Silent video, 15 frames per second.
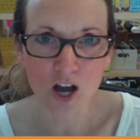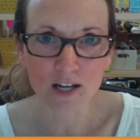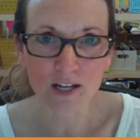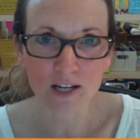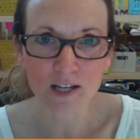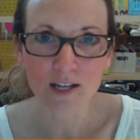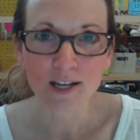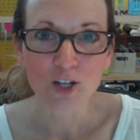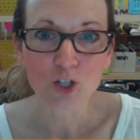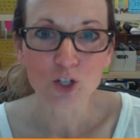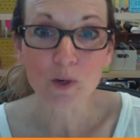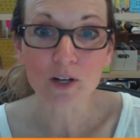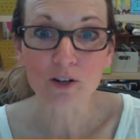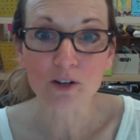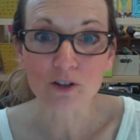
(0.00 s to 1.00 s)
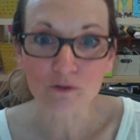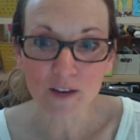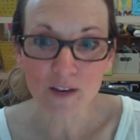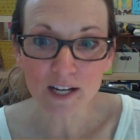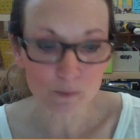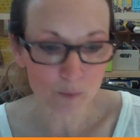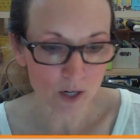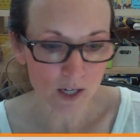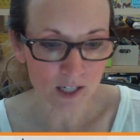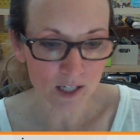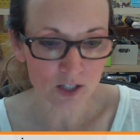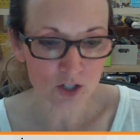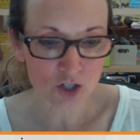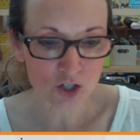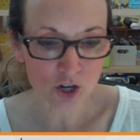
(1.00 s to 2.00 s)
on Twitter and
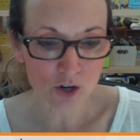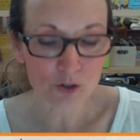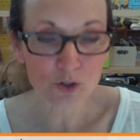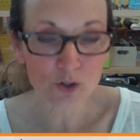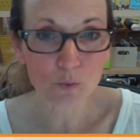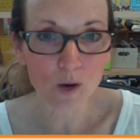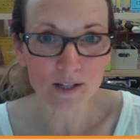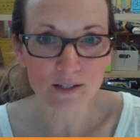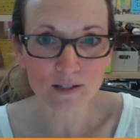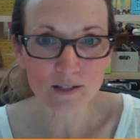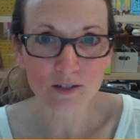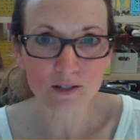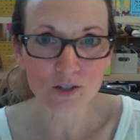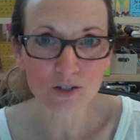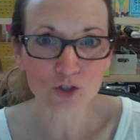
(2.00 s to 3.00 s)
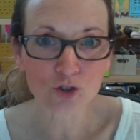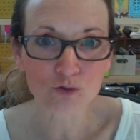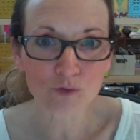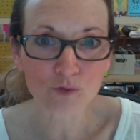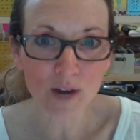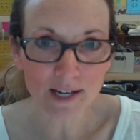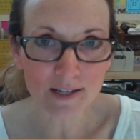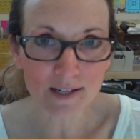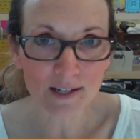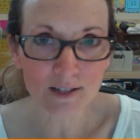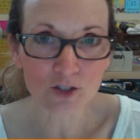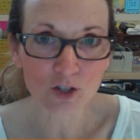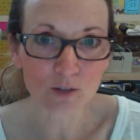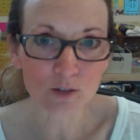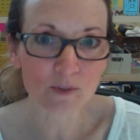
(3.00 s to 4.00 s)
Facebook, it shows what's
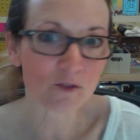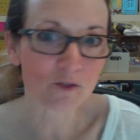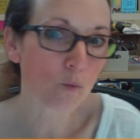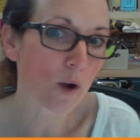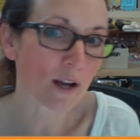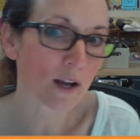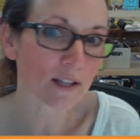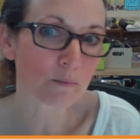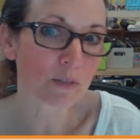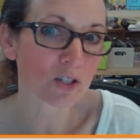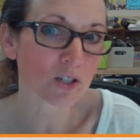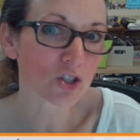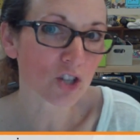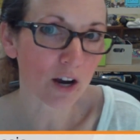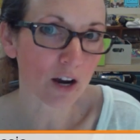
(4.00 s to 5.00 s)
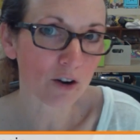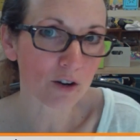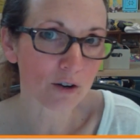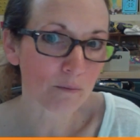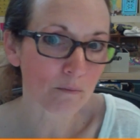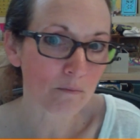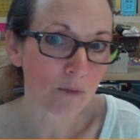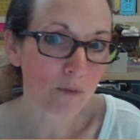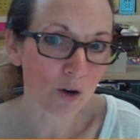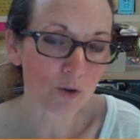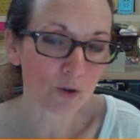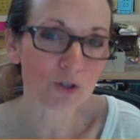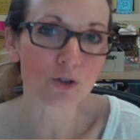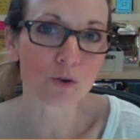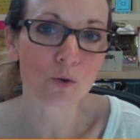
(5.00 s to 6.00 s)
trending in terms of what's been shared
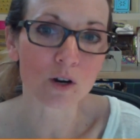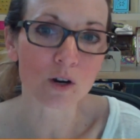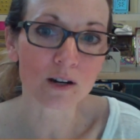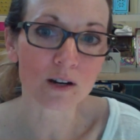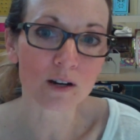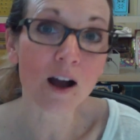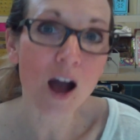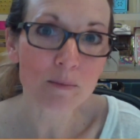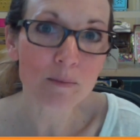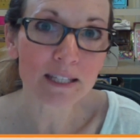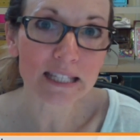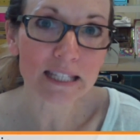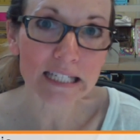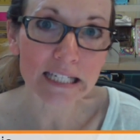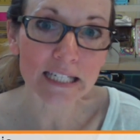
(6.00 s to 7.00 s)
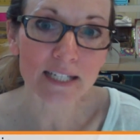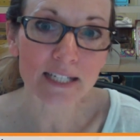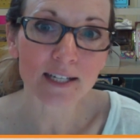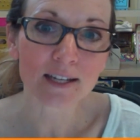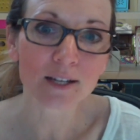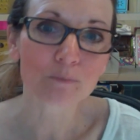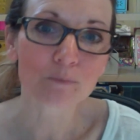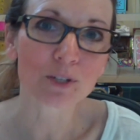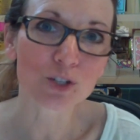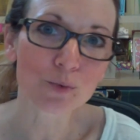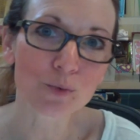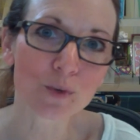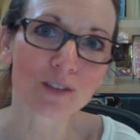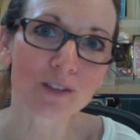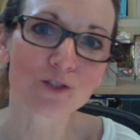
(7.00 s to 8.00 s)
most or commonly
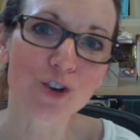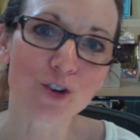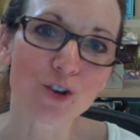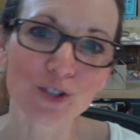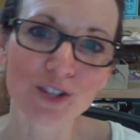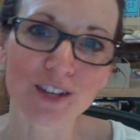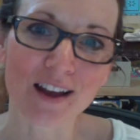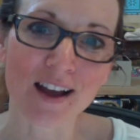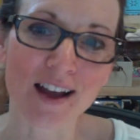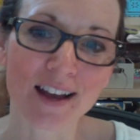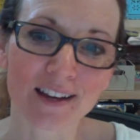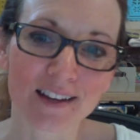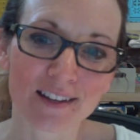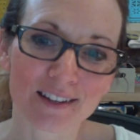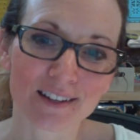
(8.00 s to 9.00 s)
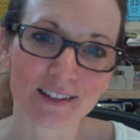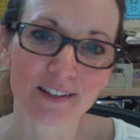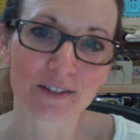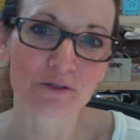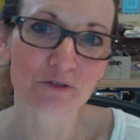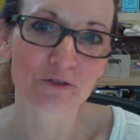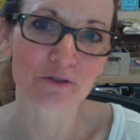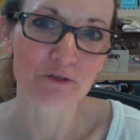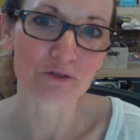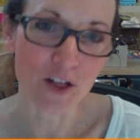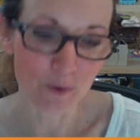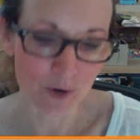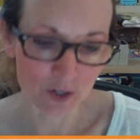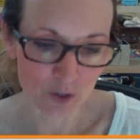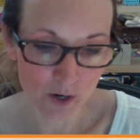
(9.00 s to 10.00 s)
between those that I
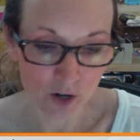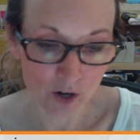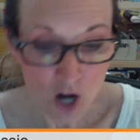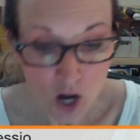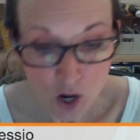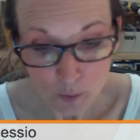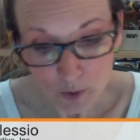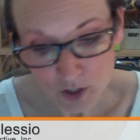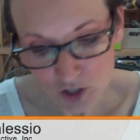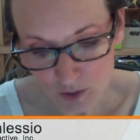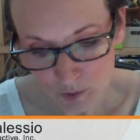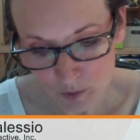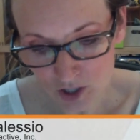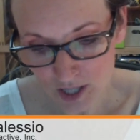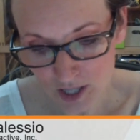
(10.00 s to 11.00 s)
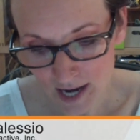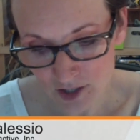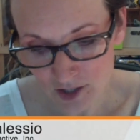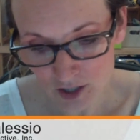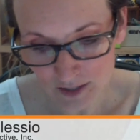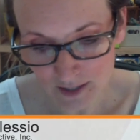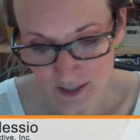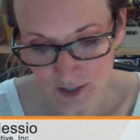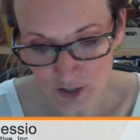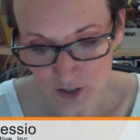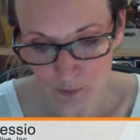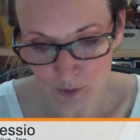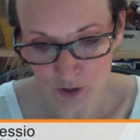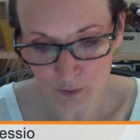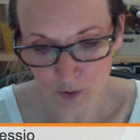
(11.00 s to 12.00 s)
follow on Twitter, which which is actually
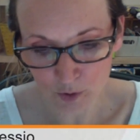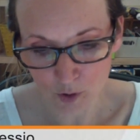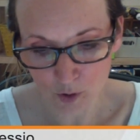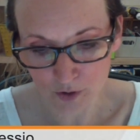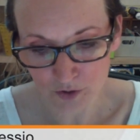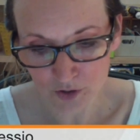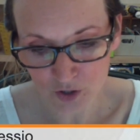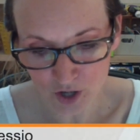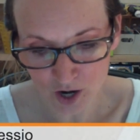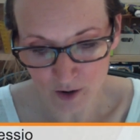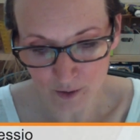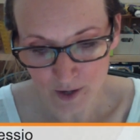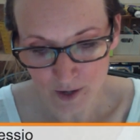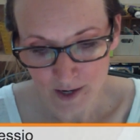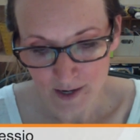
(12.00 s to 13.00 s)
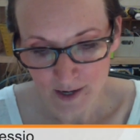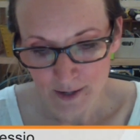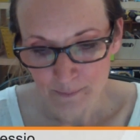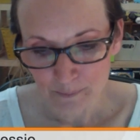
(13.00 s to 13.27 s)
like super super cool. So,